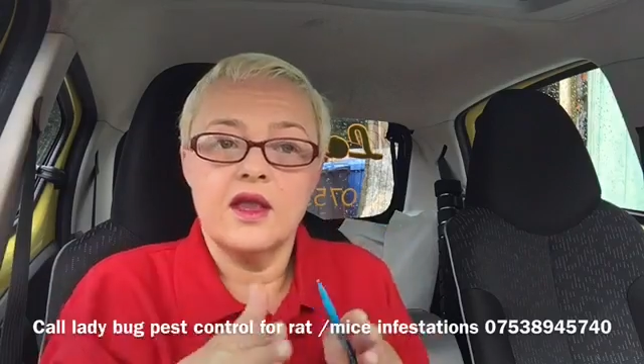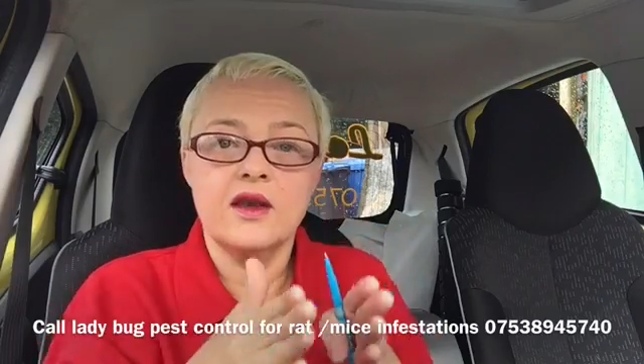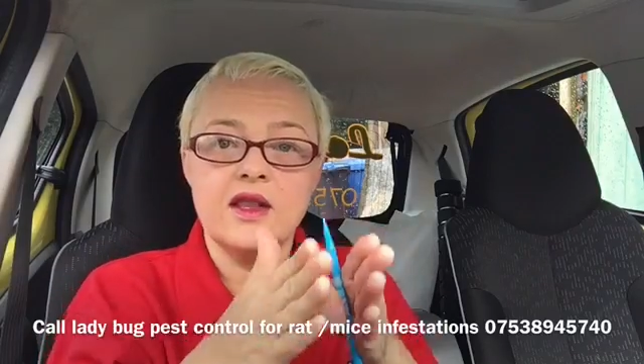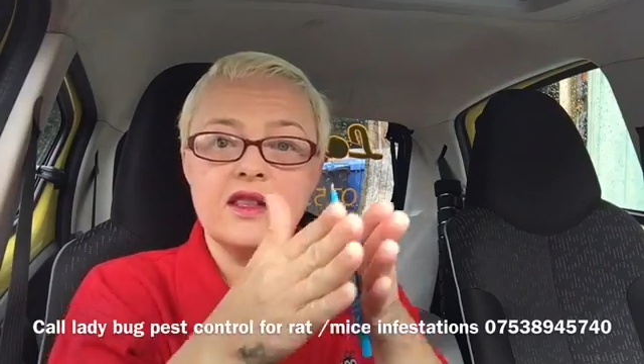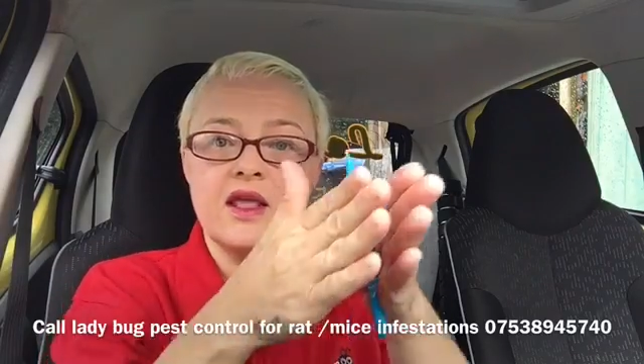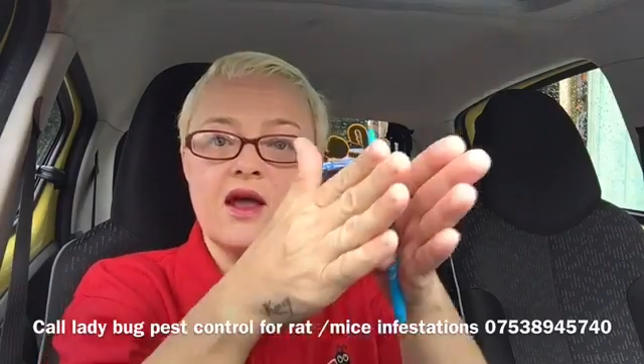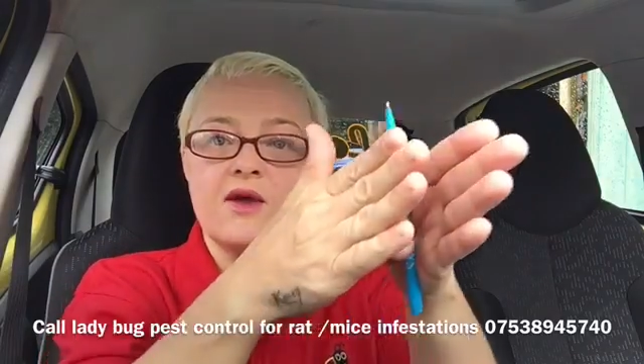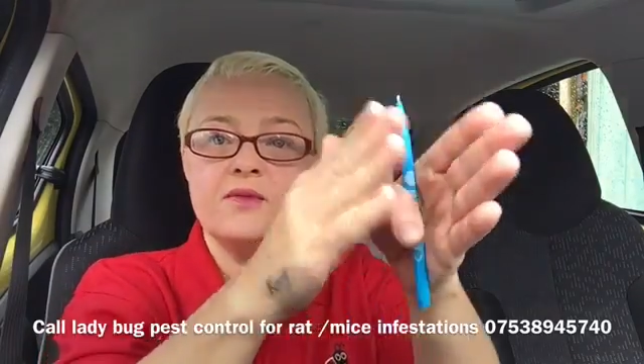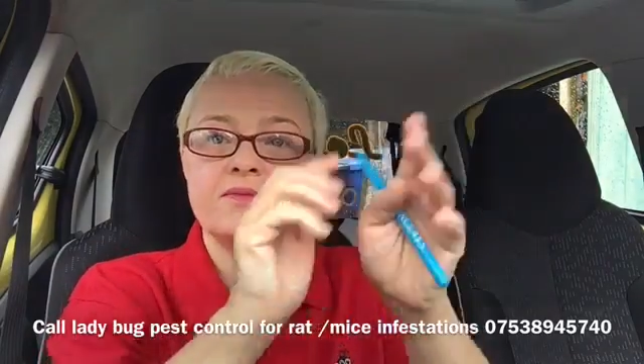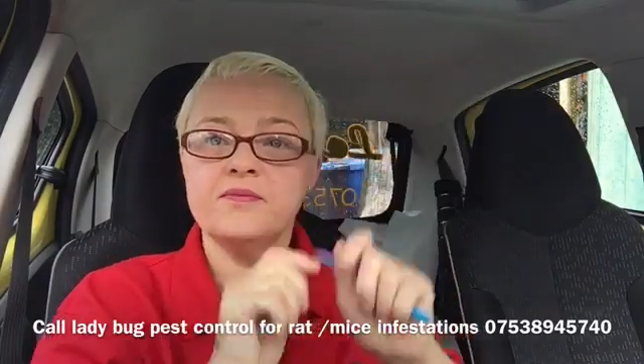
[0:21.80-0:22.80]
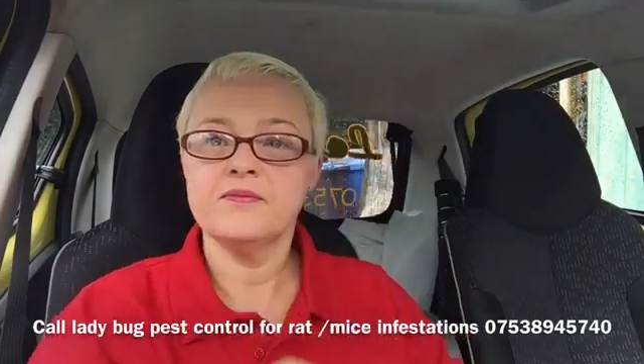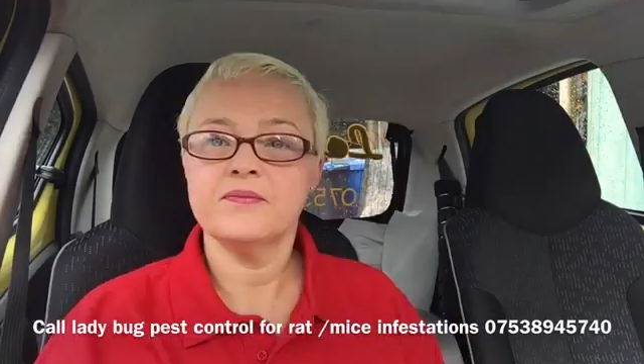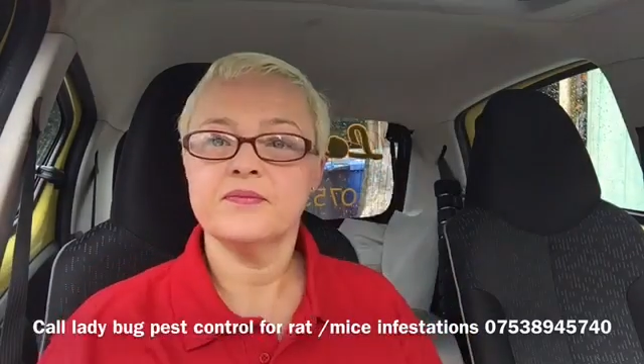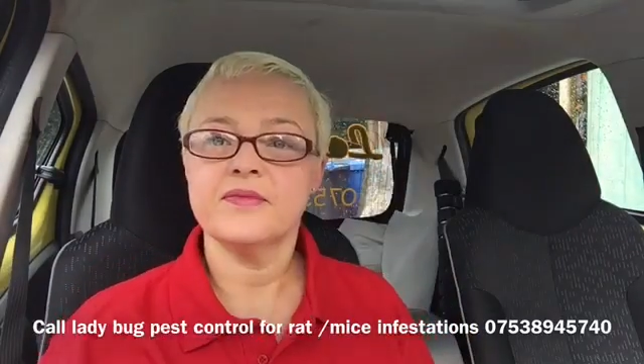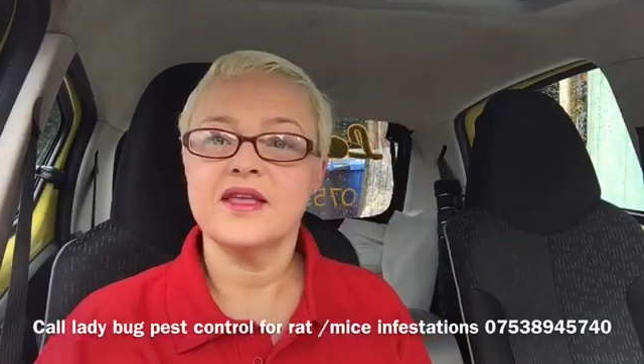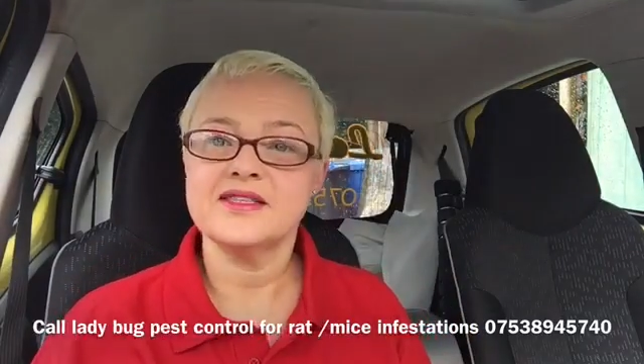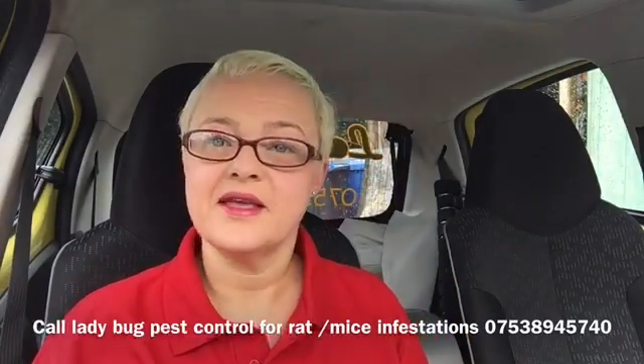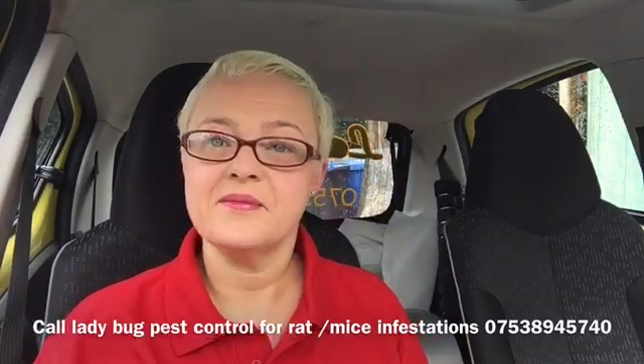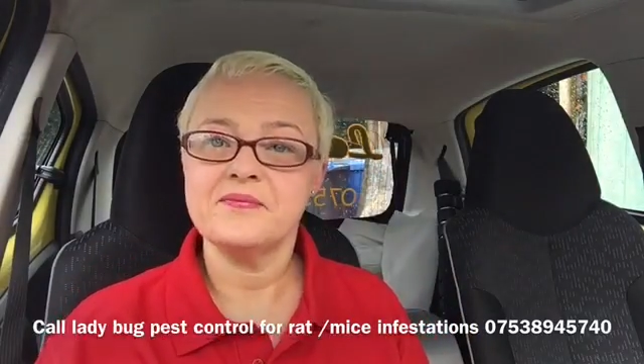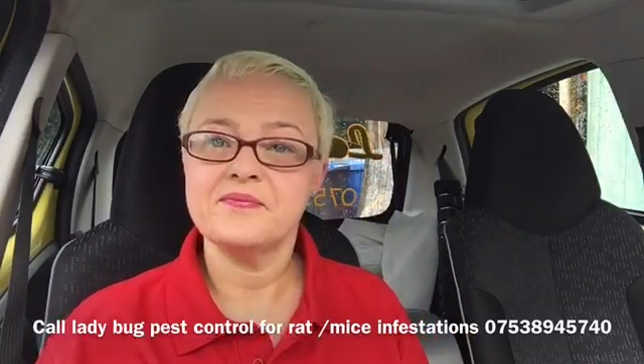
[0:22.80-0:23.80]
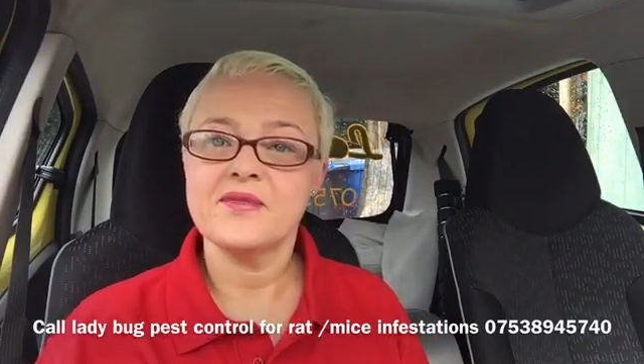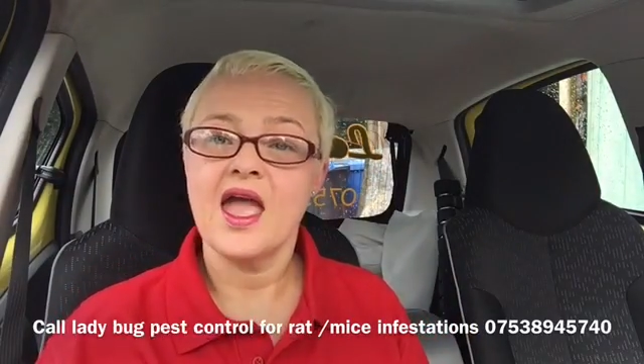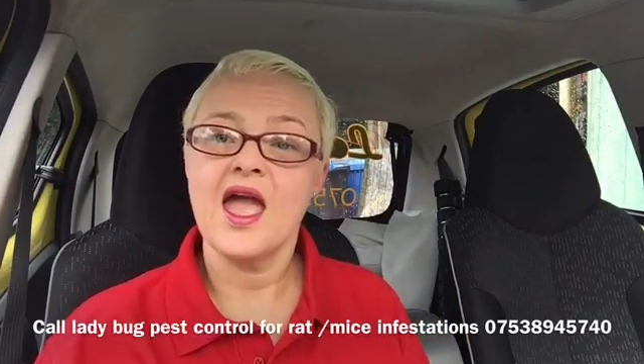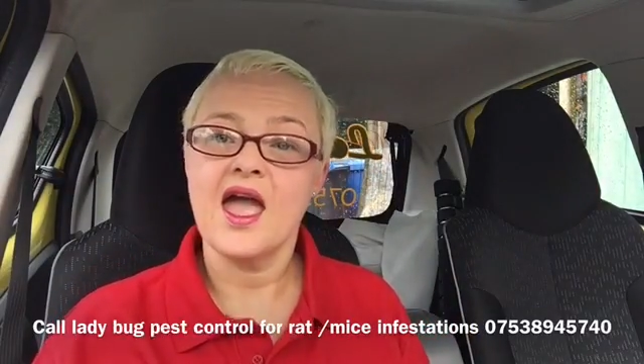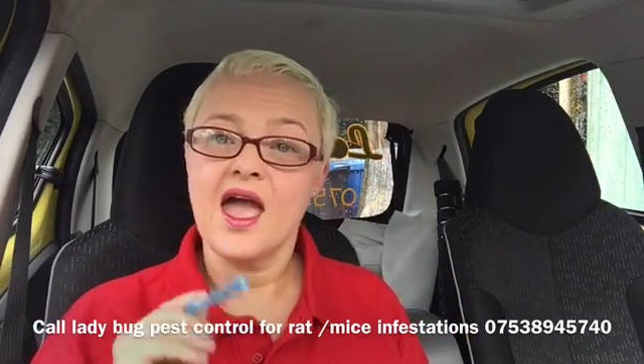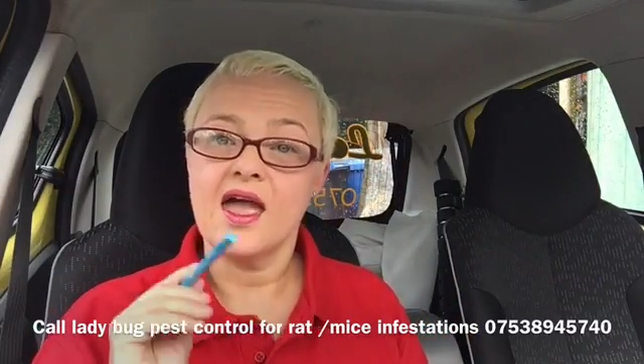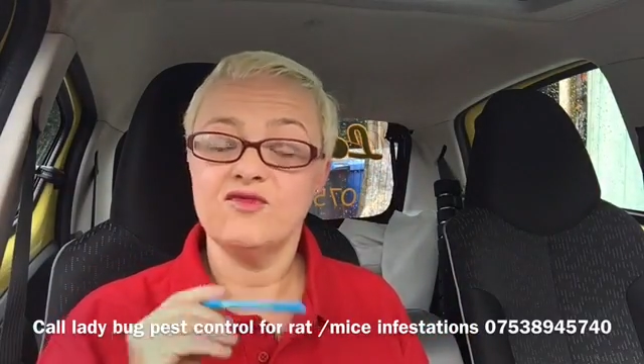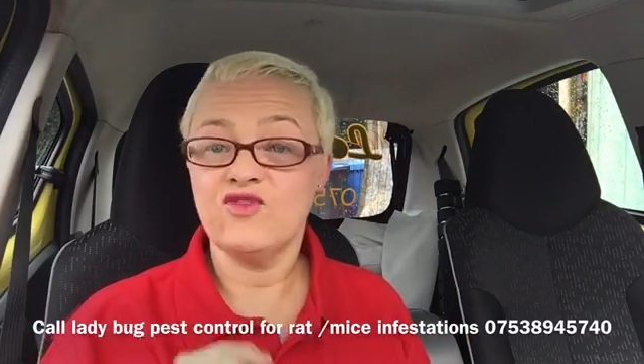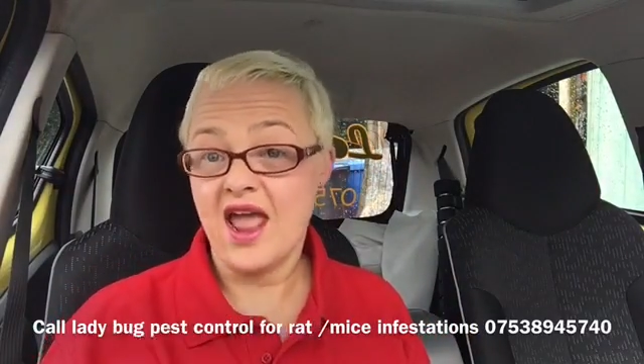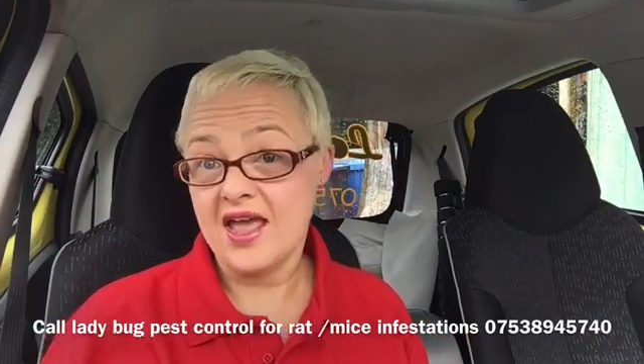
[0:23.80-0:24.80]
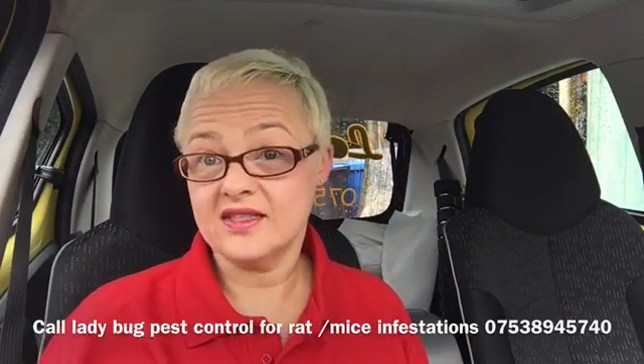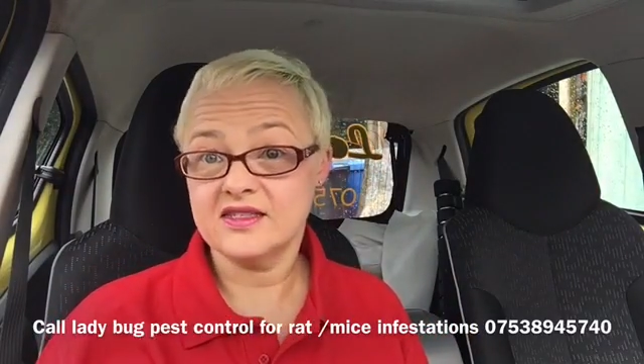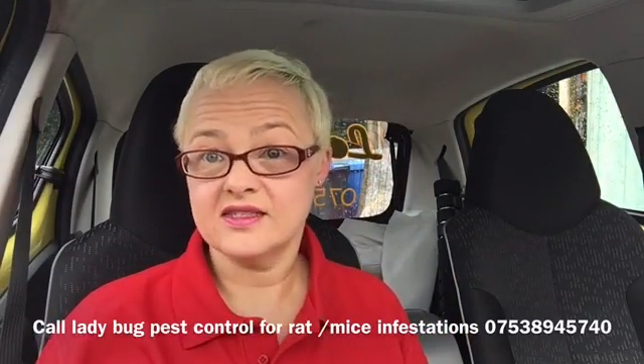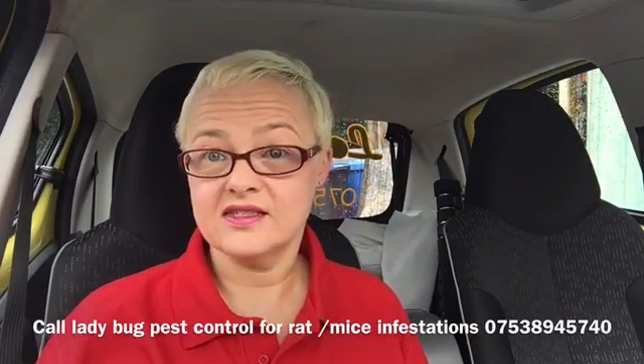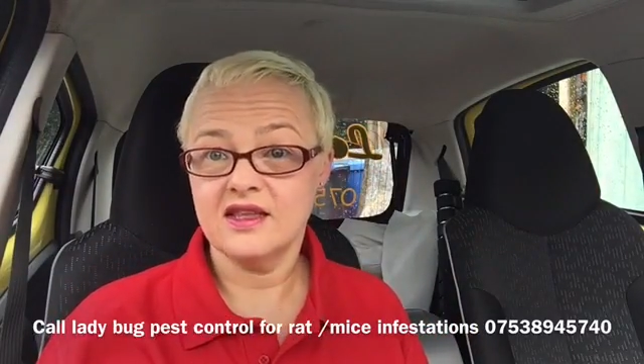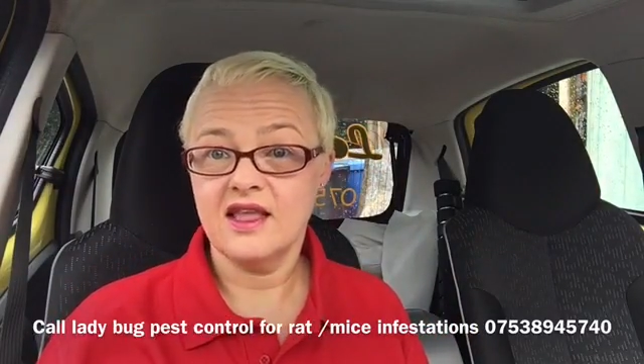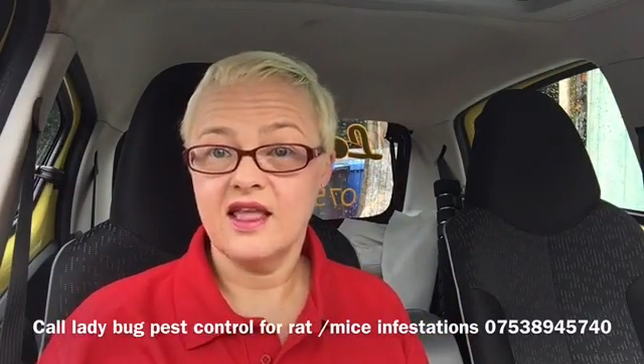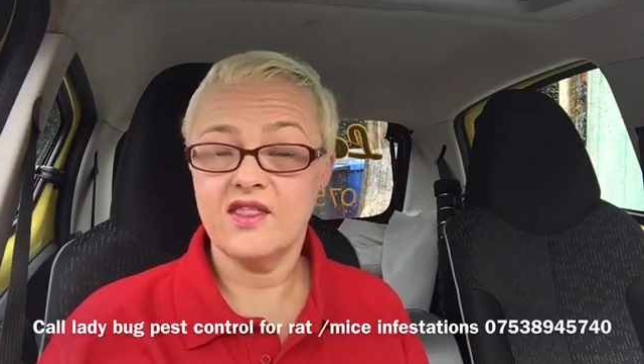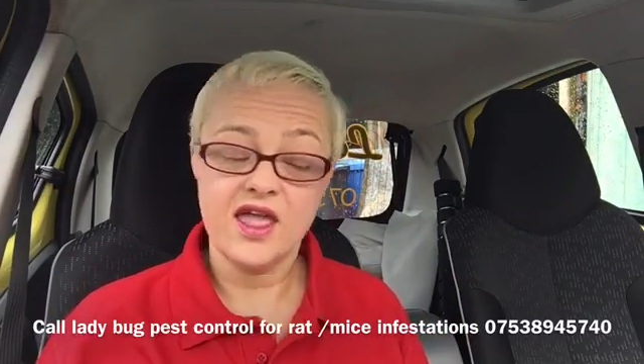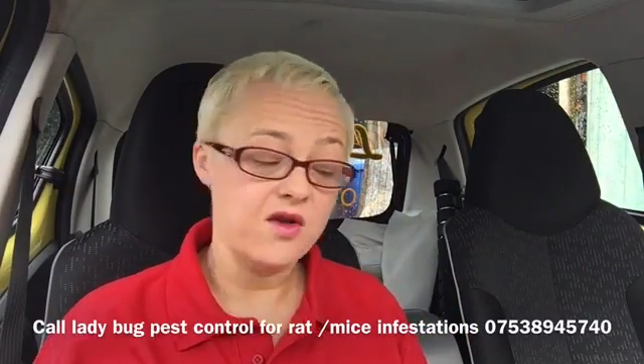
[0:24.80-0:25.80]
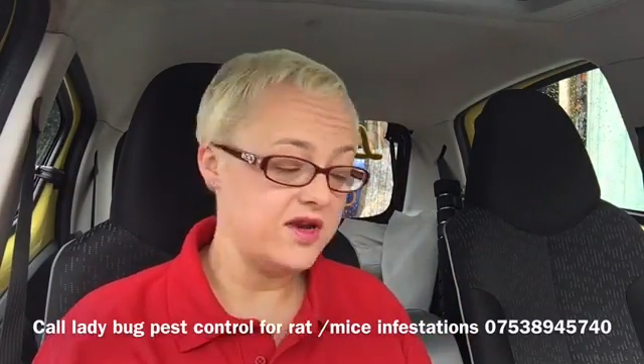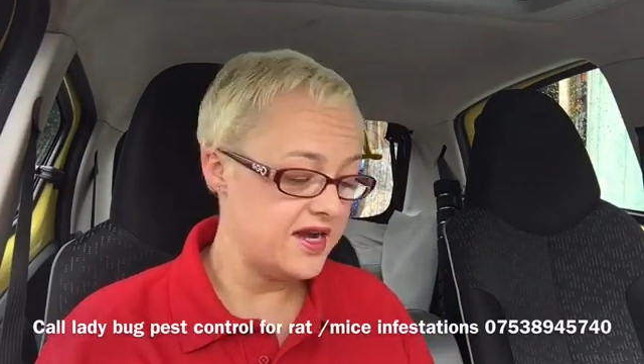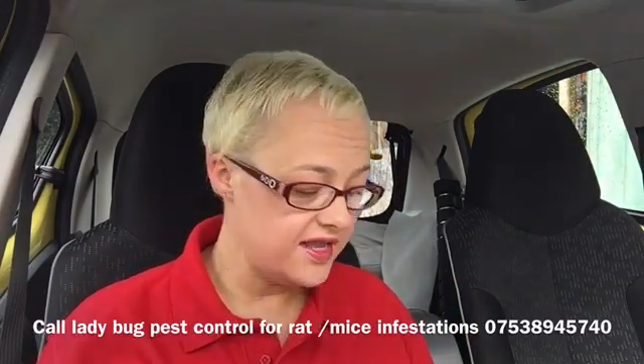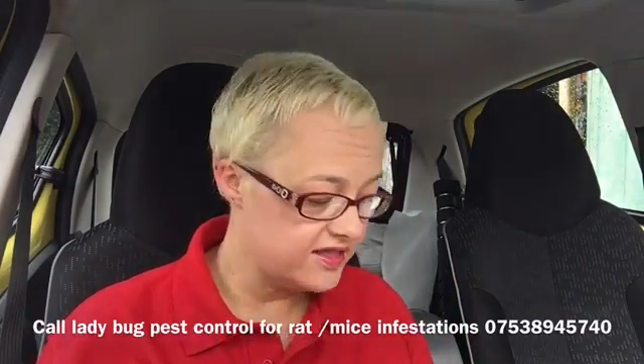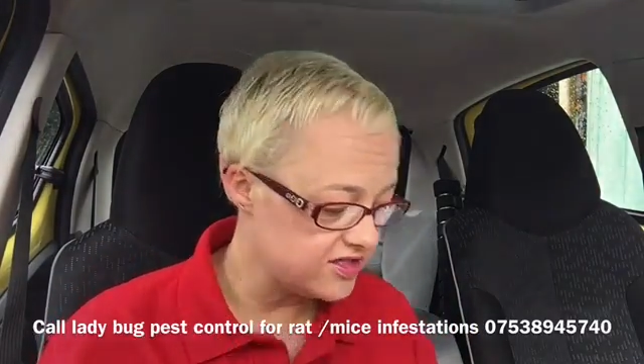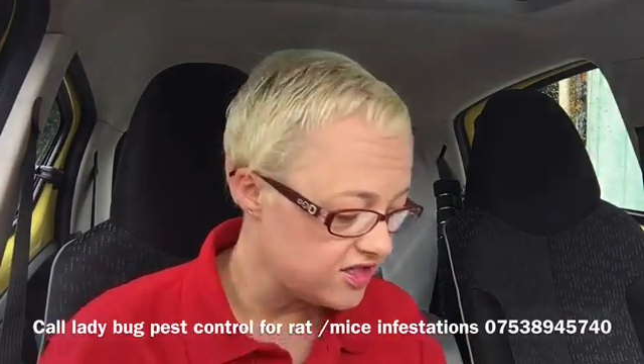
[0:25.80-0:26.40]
and in they go. That's it. And rats, they only need the